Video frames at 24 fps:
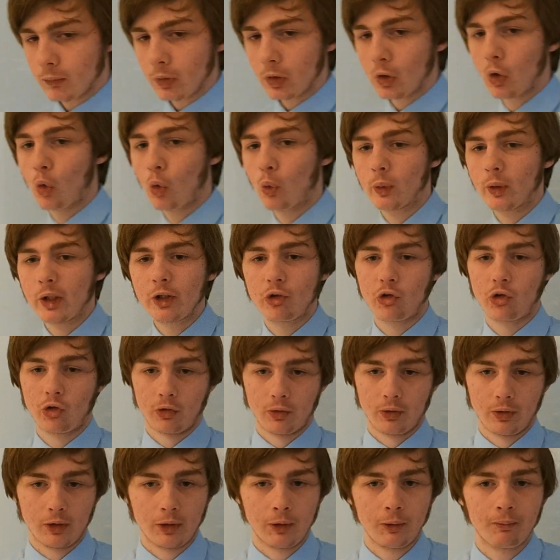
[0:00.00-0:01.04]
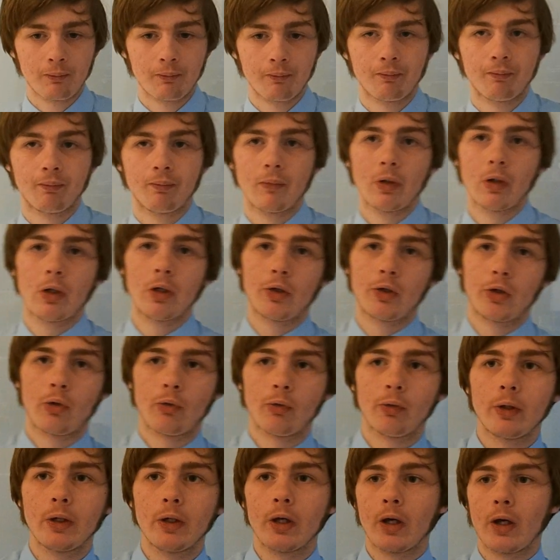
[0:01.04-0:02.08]
originally you
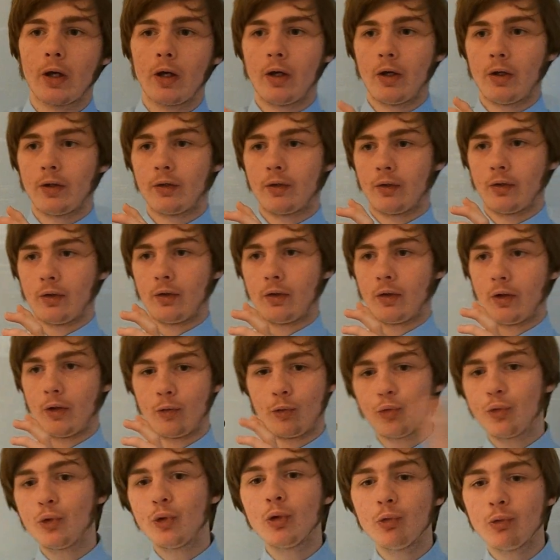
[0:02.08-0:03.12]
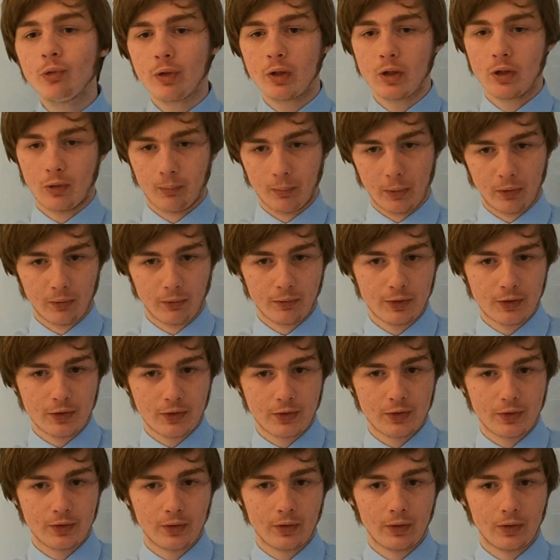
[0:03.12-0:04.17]
only had a few video
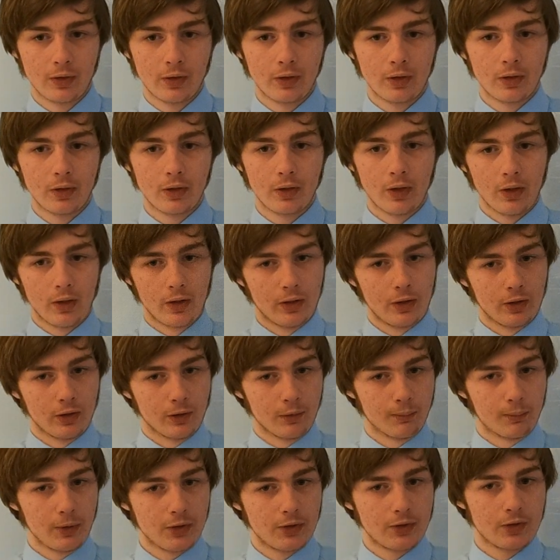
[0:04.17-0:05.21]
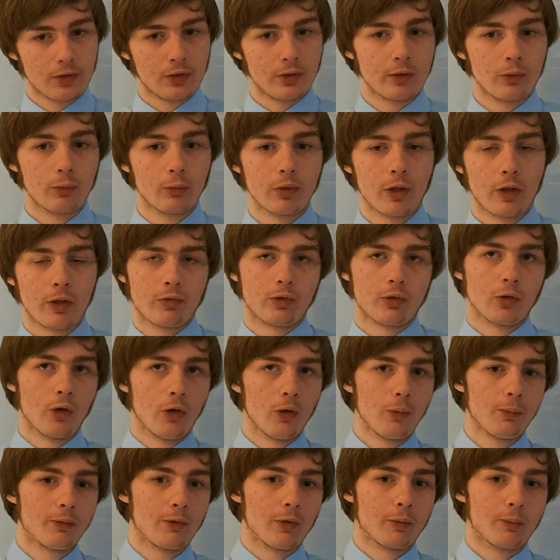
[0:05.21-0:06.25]
modes, and basically you would have to
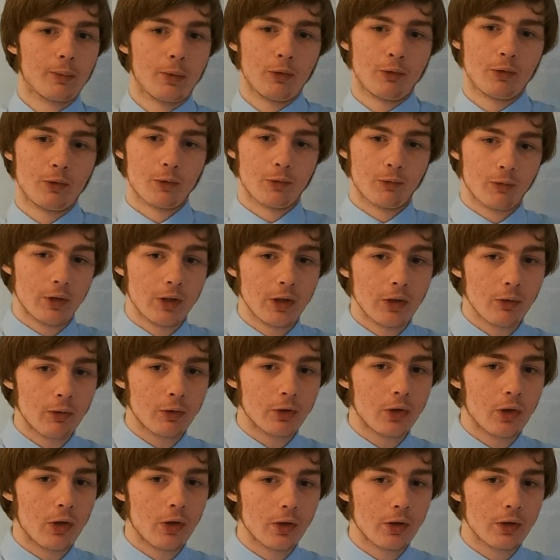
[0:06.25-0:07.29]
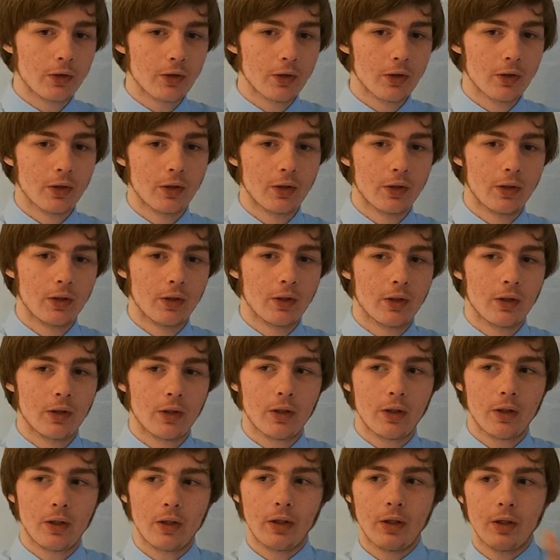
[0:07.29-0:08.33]
hope that both your video card
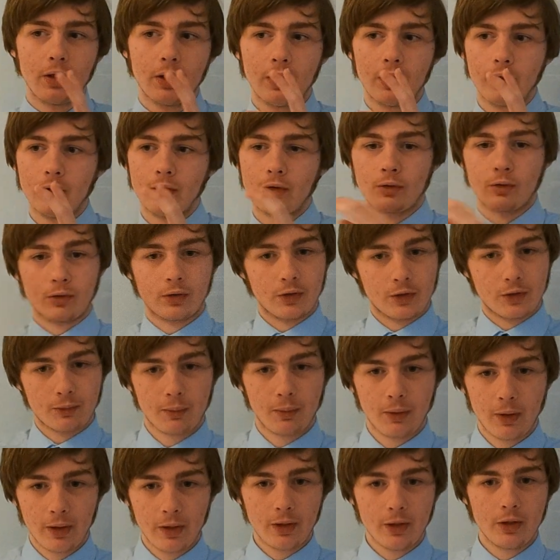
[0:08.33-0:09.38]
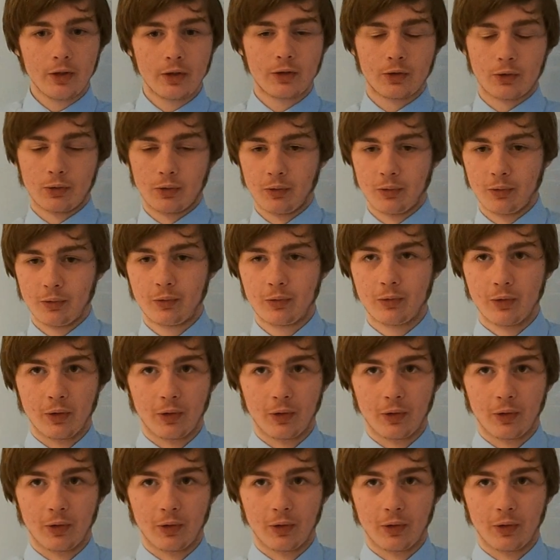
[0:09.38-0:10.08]
and your display sort of,